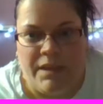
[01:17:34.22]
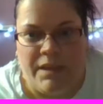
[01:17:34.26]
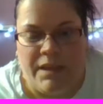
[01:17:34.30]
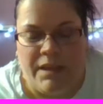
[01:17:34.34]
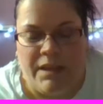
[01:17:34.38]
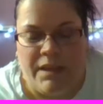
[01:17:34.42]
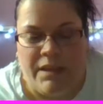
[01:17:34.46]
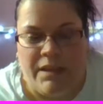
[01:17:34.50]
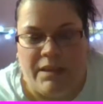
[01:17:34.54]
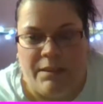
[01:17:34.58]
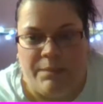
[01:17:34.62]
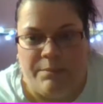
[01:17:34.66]

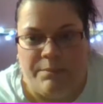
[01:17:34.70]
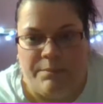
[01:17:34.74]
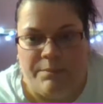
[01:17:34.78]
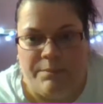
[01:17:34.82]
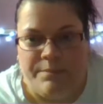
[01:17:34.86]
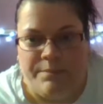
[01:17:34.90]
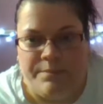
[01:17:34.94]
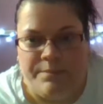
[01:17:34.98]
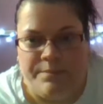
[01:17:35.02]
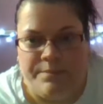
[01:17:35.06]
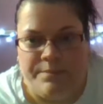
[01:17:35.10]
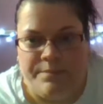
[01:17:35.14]

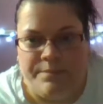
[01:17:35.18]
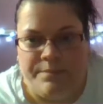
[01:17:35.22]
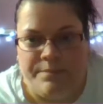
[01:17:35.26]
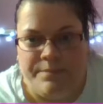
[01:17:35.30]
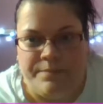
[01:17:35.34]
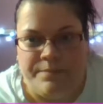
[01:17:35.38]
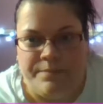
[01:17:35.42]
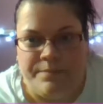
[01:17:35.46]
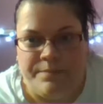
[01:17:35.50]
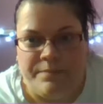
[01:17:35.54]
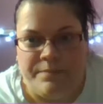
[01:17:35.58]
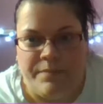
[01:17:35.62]
um
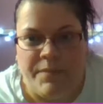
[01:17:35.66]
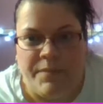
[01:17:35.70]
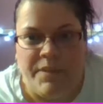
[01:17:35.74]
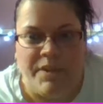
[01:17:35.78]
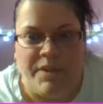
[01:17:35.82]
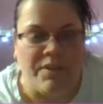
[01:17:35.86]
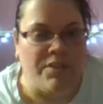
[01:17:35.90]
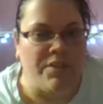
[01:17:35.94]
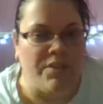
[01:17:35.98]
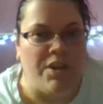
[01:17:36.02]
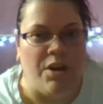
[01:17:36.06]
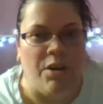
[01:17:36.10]

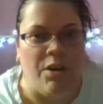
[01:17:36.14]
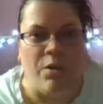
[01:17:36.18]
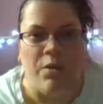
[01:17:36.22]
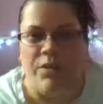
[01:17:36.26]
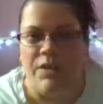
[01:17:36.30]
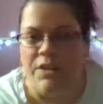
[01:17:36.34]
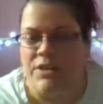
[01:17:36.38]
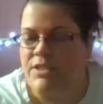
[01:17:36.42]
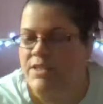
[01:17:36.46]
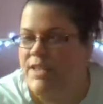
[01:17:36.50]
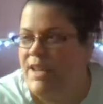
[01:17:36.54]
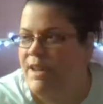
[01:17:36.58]
there's
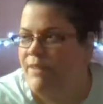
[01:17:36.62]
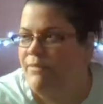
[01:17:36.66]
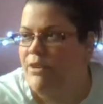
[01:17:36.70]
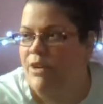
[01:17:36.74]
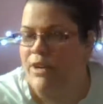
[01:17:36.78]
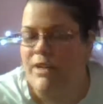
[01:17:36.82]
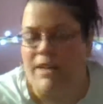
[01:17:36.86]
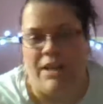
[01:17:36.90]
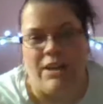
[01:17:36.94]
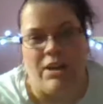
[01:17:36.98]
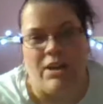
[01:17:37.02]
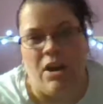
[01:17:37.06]

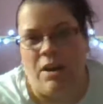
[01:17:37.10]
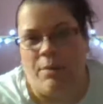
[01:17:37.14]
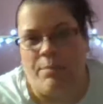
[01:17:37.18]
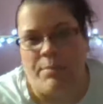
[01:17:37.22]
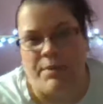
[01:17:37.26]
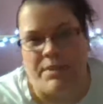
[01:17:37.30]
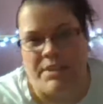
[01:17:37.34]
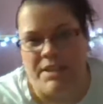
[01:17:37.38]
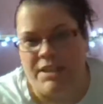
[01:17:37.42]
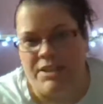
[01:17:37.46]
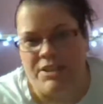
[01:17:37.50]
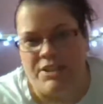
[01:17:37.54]
never any
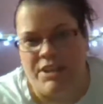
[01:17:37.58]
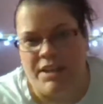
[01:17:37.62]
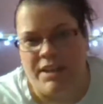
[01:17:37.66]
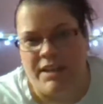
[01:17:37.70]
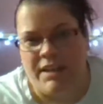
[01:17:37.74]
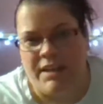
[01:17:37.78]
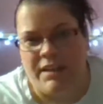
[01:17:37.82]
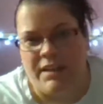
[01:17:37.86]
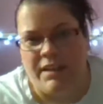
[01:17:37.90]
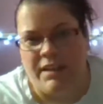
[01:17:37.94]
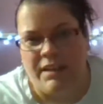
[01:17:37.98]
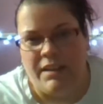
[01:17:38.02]

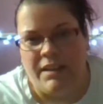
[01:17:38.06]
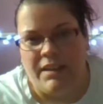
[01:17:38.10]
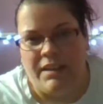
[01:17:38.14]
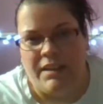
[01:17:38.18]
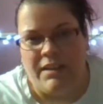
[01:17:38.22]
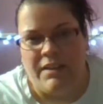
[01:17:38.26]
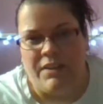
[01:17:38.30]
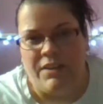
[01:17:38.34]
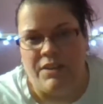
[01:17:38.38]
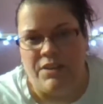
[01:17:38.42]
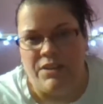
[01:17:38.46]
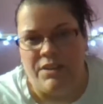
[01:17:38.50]
competition,
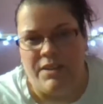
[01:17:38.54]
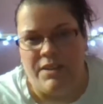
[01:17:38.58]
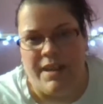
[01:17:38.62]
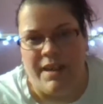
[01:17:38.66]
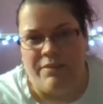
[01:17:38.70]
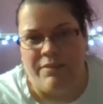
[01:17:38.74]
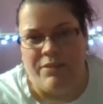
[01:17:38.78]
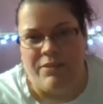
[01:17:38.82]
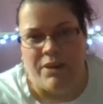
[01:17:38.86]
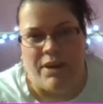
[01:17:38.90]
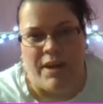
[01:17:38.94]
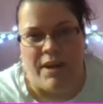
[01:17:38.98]
there's
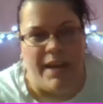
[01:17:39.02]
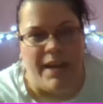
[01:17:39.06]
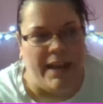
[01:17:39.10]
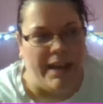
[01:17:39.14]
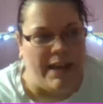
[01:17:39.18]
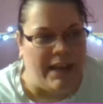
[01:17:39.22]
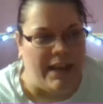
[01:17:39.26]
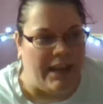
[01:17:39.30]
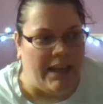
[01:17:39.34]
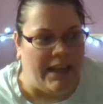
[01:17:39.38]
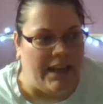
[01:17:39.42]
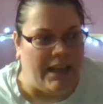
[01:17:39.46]
never
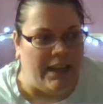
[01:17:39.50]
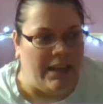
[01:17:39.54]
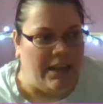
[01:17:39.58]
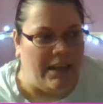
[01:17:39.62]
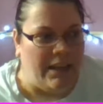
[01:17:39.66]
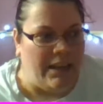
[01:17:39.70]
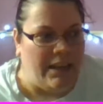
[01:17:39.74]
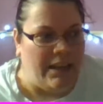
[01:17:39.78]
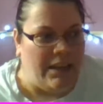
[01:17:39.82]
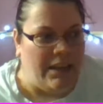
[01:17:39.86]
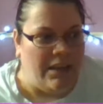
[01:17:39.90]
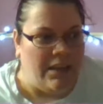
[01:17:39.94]

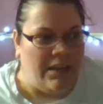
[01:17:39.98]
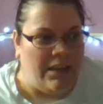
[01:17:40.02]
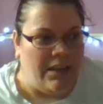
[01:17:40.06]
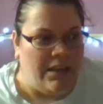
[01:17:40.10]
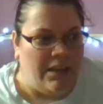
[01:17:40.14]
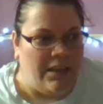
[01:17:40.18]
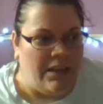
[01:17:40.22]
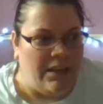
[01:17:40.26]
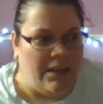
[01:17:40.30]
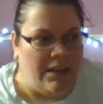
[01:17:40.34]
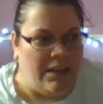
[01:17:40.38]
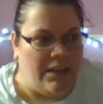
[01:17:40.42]
any
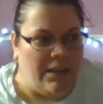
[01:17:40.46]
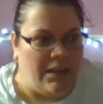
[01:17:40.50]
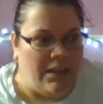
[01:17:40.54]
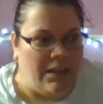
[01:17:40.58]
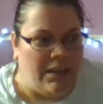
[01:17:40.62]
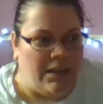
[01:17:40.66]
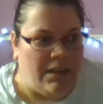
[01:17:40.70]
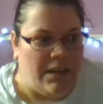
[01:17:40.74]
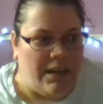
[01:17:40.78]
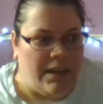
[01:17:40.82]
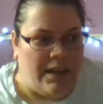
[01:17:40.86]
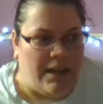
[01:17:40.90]

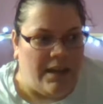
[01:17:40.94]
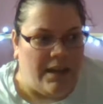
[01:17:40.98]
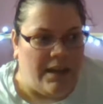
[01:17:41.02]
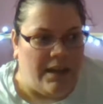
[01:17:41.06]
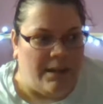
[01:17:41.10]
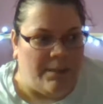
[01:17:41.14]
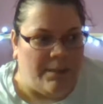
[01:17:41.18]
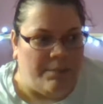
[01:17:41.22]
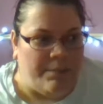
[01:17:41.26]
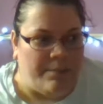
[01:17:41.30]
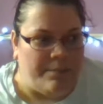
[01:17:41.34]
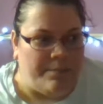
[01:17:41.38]

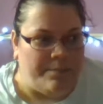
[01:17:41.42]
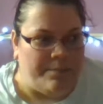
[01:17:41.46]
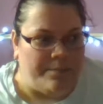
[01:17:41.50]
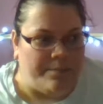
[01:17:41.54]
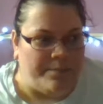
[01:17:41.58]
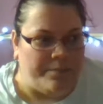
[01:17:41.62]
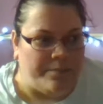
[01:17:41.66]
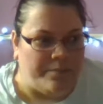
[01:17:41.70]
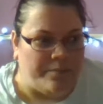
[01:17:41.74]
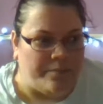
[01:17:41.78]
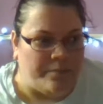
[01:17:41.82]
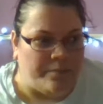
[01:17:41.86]
um
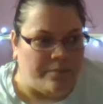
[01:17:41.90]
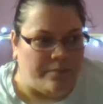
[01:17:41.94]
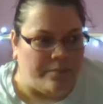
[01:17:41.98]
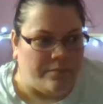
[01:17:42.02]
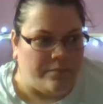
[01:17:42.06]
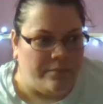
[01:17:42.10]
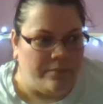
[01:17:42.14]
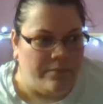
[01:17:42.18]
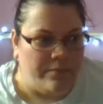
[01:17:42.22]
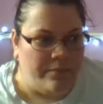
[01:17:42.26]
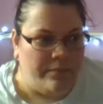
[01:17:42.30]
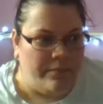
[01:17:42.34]

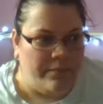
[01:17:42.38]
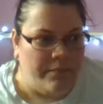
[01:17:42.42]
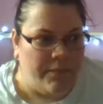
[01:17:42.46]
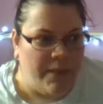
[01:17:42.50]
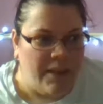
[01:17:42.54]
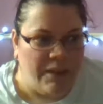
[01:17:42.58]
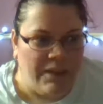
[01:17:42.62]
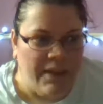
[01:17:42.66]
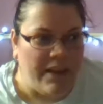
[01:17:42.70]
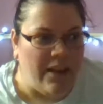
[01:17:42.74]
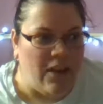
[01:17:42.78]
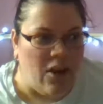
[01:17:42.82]

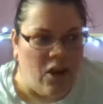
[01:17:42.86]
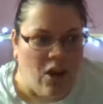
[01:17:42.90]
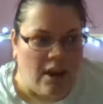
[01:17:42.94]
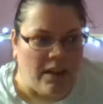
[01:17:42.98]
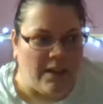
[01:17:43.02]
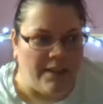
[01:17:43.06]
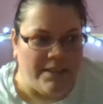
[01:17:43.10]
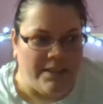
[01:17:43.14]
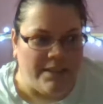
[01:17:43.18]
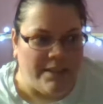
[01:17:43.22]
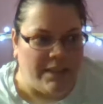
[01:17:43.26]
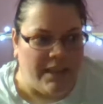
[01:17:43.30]
like,
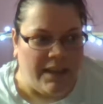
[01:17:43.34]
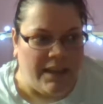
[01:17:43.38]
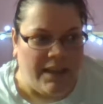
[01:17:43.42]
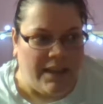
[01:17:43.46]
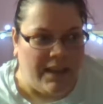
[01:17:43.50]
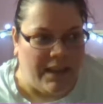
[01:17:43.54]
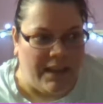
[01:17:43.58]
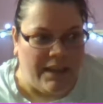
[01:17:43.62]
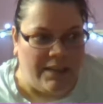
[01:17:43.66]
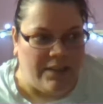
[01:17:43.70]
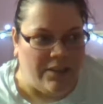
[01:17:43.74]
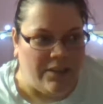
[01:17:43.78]

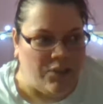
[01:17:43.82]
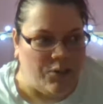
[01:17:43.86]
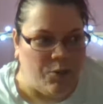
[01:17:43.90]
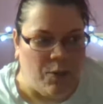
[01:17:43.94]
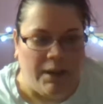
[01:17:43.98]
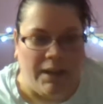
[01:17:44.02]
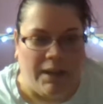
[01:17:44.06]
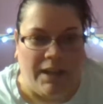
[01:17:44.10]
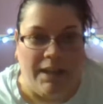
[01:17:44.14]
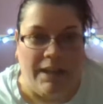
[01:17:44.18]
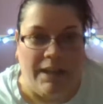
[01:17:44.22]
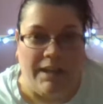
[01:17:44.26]
honestly, in
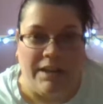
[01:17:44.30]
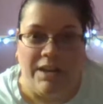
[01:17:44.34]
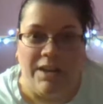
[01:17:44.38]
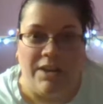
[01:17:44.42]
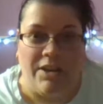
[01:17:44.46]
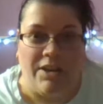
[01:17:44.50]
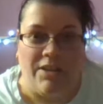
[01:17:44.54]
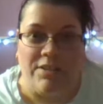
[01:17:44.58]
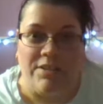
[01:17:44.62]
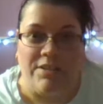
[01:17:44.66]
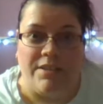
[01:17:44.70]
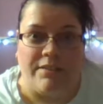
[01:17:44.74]
20
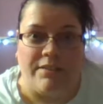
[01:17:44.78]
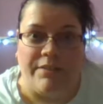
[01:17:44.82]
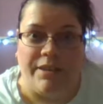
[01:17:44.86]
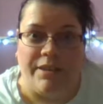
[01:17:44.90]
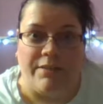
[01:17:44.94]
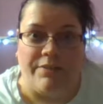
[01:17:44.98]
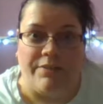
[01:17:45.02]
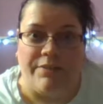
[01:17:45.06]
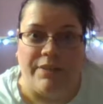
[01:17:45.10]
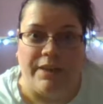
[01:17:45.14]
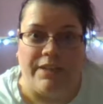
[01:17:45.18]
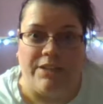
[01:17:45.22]
years of
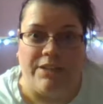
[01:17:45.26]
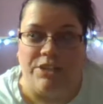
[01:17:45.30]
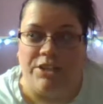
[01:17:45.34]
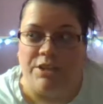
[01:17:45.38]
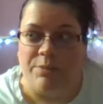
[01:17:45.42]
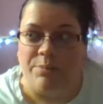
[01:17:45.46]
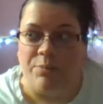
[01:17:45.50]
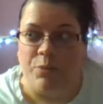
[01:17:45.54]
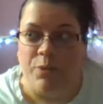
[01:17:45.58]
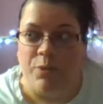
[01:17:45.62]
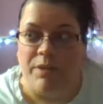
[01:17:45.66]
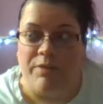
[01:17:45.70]
our
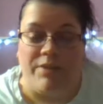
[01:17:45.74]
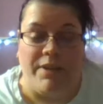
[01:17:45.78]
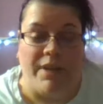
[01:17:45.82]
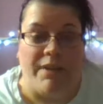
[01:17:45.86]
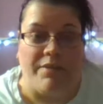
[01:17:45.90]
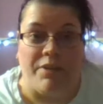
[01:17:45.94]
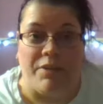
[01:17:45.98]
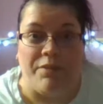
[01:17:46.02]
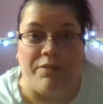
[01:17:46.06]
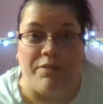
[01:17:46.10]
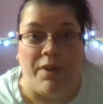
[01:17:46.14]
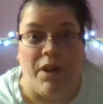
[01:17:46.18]
friendship, we've
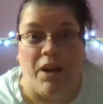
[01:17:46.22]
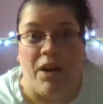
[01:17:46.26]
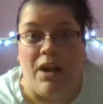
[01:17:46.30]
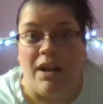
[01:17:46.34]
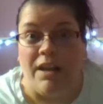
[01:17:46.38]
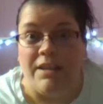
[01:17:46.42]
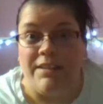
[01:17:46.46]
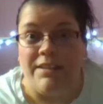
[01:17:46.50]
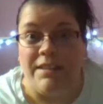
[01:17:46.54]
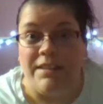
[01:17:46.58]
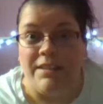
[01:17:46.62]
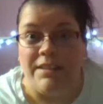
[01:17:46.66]
never
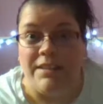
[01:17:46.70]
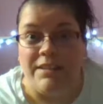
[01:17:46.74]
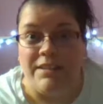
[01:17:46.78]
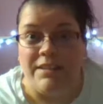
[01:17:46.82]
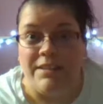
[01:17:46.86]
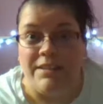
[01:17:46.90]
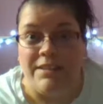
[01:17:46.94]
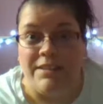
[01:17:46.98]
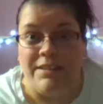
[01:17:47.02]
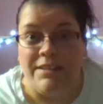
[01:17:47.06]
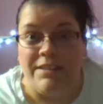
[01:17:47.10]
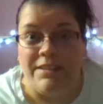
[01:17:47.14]
fought,
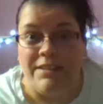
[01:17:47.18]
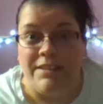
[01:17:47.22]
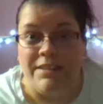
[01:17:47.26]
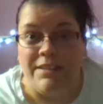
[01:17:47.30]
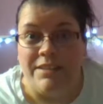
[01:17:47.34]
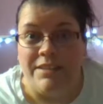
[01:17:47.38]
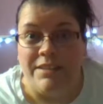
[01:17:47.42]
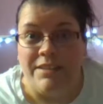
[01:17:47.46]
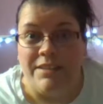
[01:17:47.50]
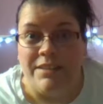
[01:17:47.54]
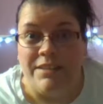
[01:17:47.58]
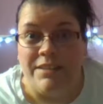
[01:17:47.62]

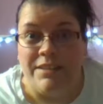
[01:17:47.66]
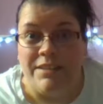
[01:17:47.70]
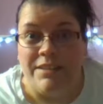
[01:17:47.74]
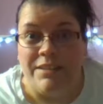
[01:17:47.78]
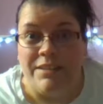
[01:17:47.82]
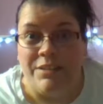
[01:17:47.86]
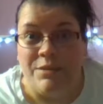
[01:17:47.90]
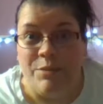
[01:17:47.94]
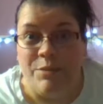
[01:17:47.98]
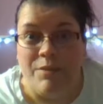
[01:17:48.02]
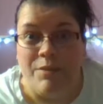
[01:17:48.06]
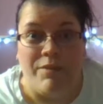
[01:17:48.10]

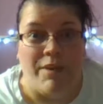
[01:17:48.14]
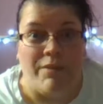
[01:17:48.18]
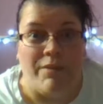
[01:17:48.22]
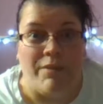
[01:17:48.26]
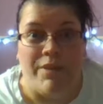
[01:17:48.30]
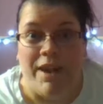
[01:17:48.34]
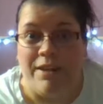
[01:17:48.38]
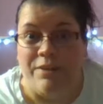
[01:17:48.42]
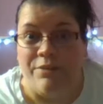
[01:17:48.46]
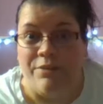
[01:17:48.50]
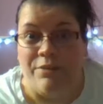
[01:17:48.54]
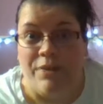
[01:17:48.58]
we've
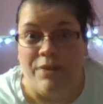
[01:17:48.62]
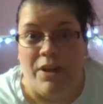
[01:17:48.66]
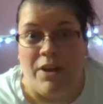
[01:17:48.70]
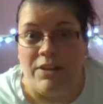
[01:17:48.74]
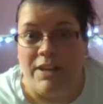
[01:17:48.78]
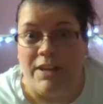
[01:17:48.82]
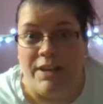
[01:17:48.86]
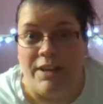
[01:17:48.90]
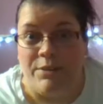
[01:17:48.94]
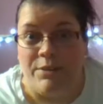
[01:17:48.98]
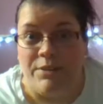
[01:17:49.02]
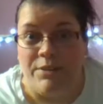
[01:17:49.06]
never had a
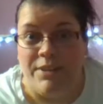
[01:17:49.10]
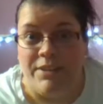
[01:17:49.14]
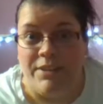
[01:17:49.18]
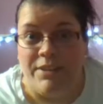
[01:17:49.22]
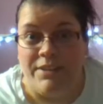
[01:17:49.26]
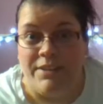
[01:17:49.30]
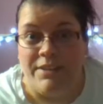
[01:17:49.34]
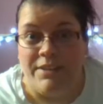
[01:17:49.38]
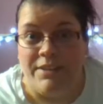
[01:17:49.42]
fallout.